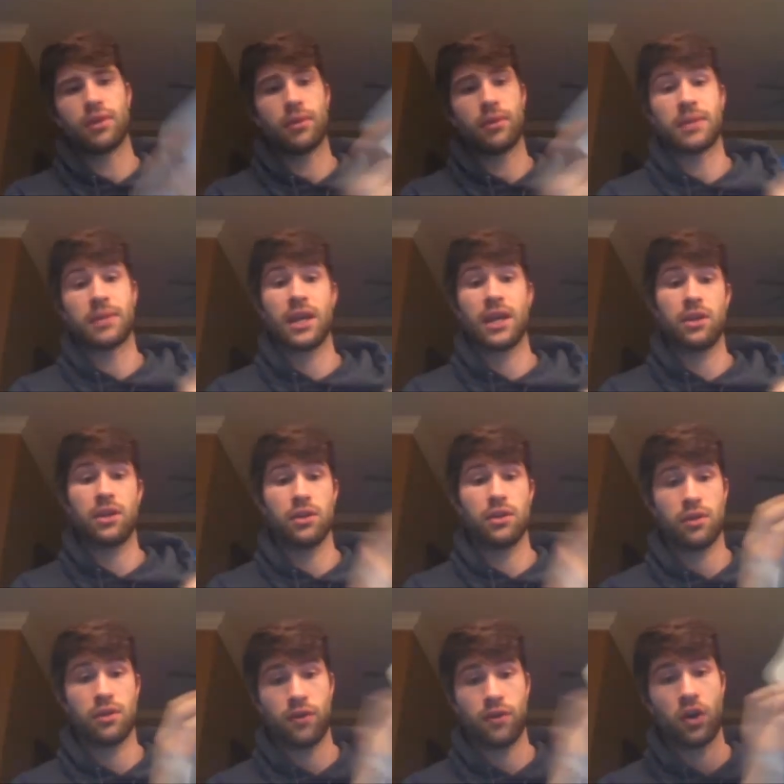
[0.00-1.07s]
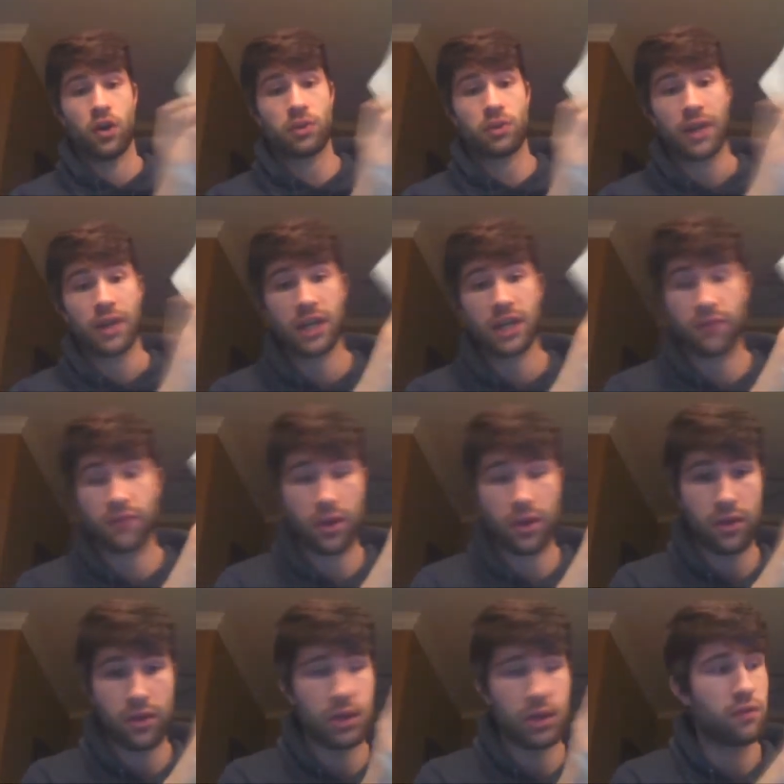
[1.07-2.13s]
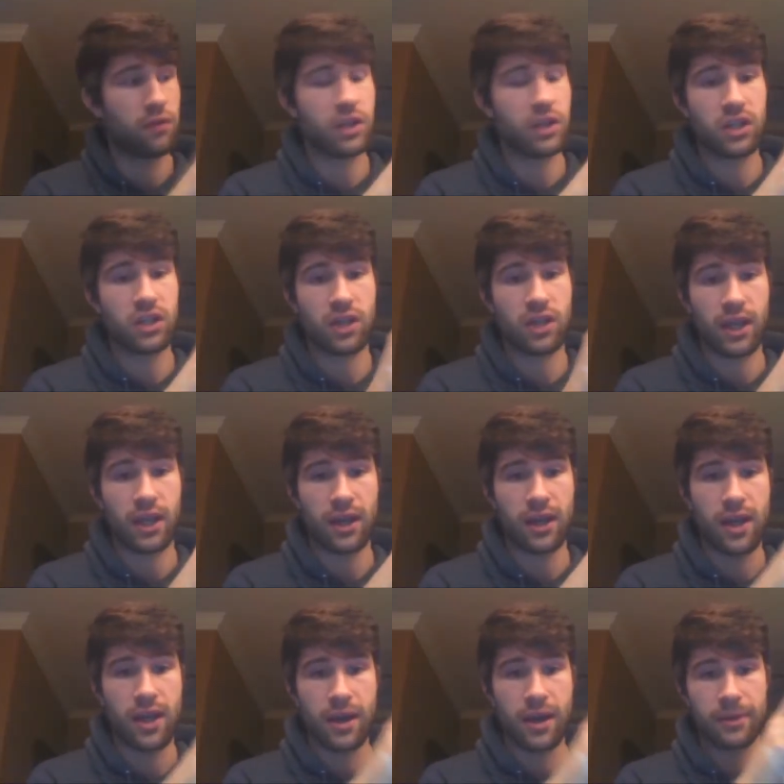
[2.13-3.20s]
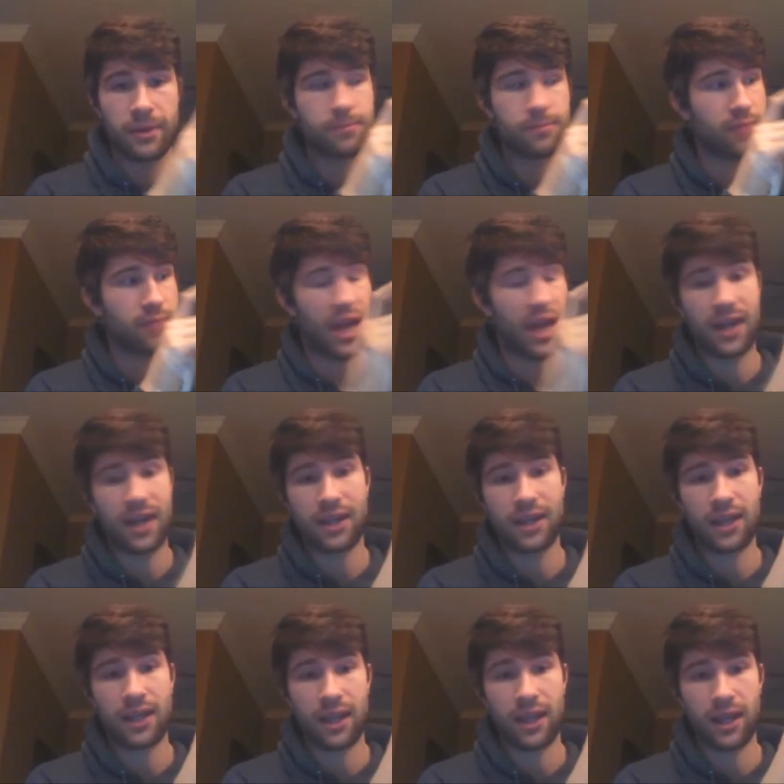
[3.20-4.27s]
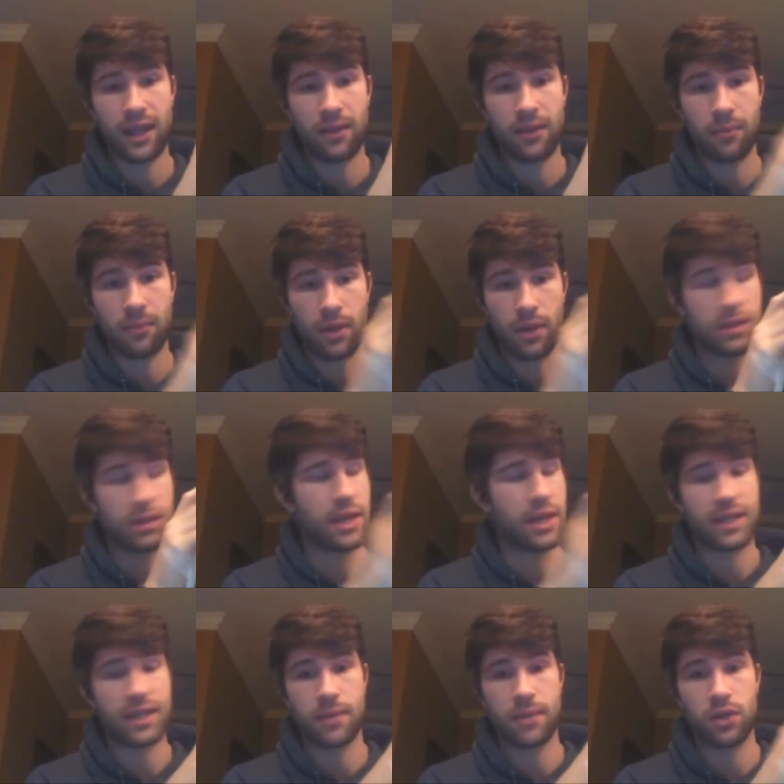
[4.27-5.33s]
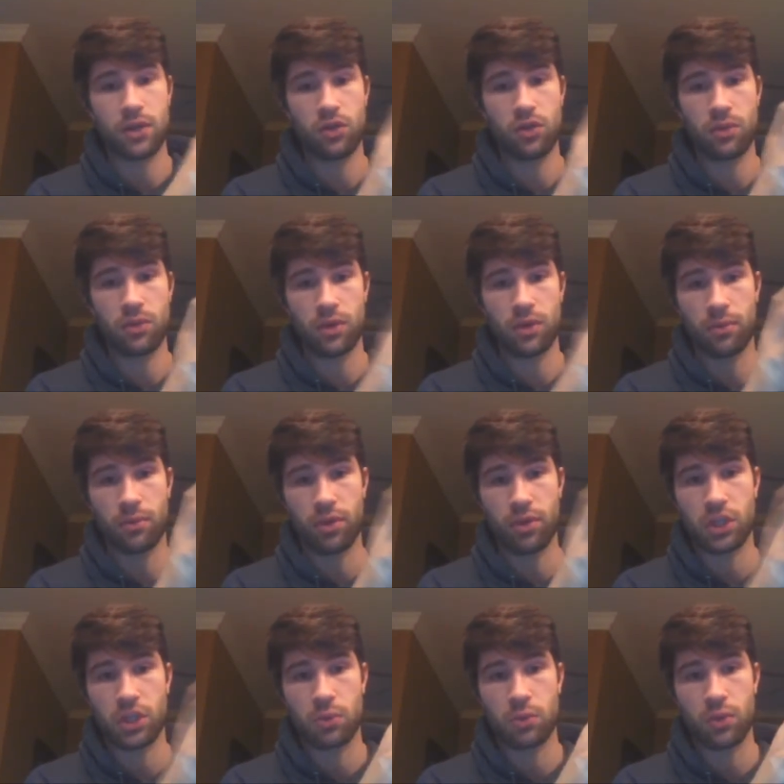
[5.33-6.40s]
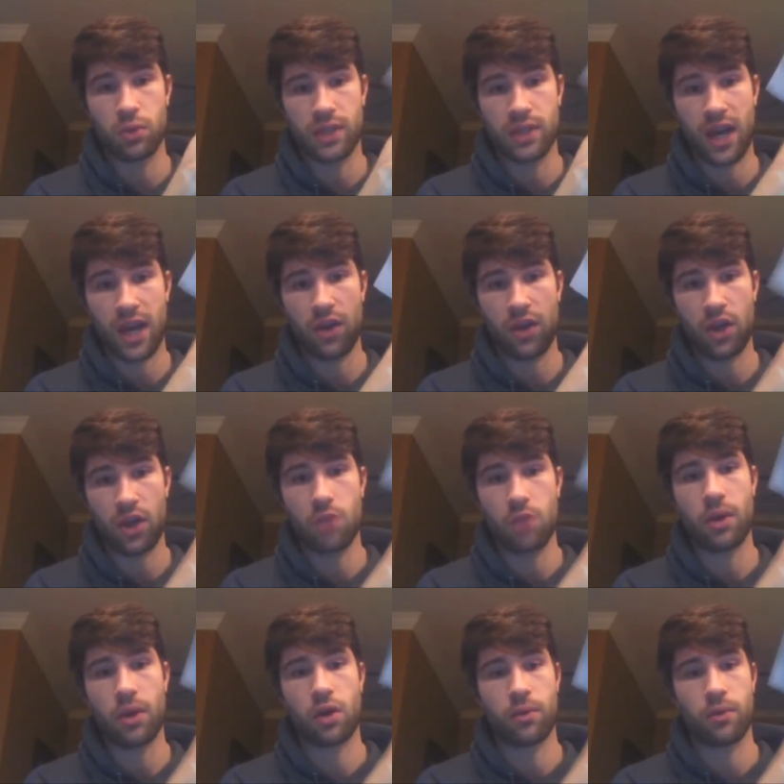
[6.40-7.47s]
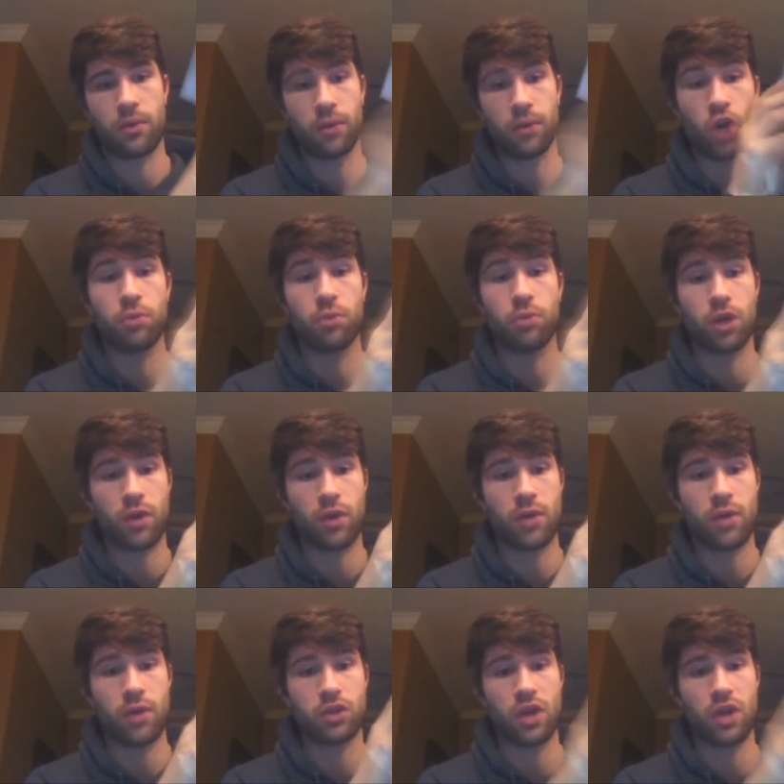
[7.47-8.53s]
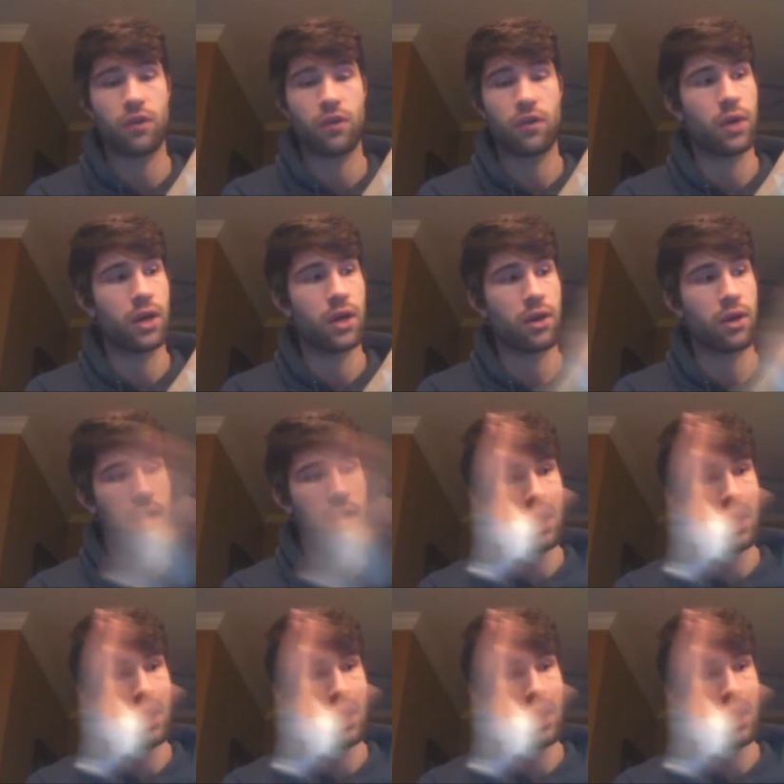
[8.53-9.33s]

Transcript: I'm telling you, if you watch watched my last video, the Da Vinci thing, I hadn't done that yet, but that's the next thing I'm gonna do. But the principle was carry a notebook or, notebook around with you everywhere.